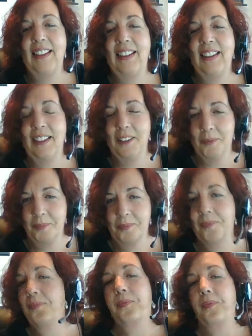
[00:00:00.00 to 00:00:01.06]
angry
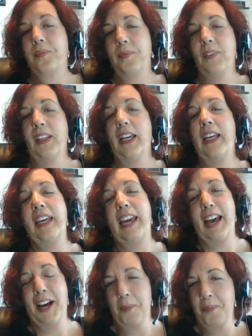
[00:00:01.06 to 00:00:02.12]
freaking comedian. Yeah. Too.
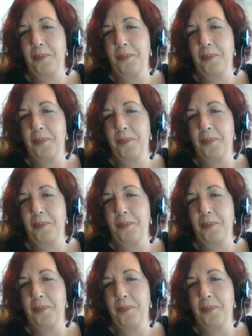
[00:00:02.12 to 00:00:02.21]
Oh. So,